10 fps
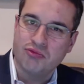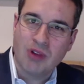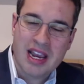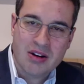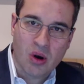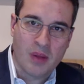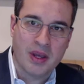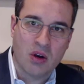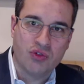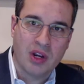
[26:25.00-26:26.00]
right on
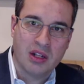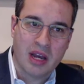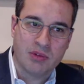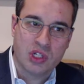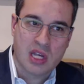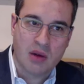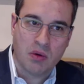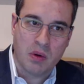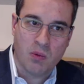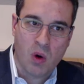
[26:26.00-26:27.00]
the GO train line, which is kind
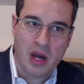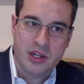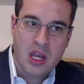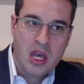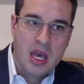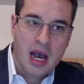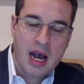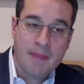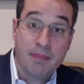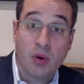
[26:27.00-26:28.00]
of what we want.
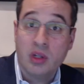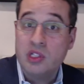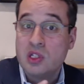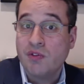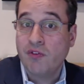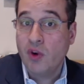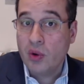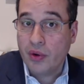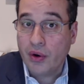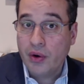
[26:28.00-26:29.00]
Burlington's
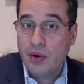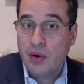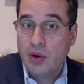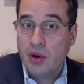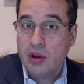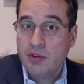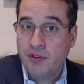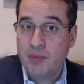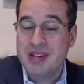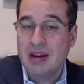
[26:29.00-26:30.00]
further
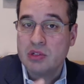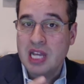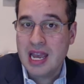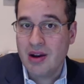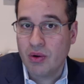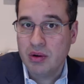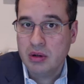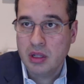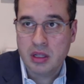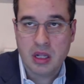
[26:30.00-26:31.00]
from
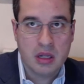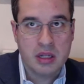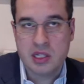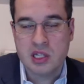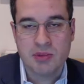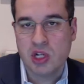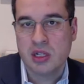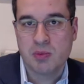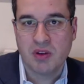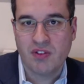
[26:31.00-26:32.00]
downtown. The assumption in
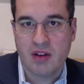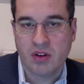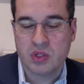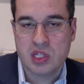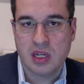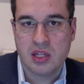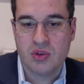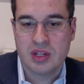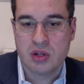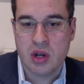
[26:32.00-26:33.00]
this Pick 5, obviously, in
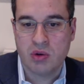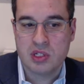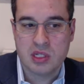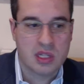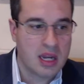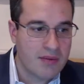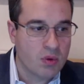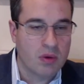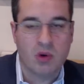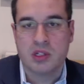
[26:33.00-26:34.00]
case you hasn't noticed, is that
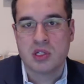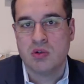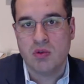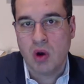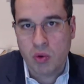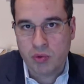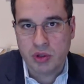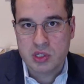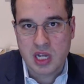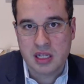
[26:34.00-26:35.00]
everyone wants to own
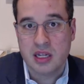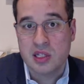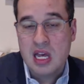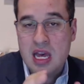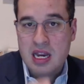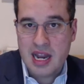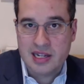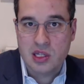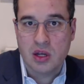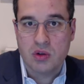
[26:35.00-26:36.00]
real estate that is
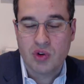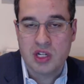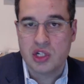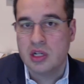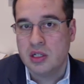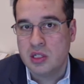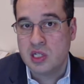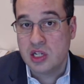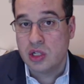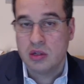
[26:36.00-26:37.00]
next to the GO
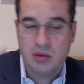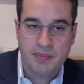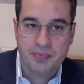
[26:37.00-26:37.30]
station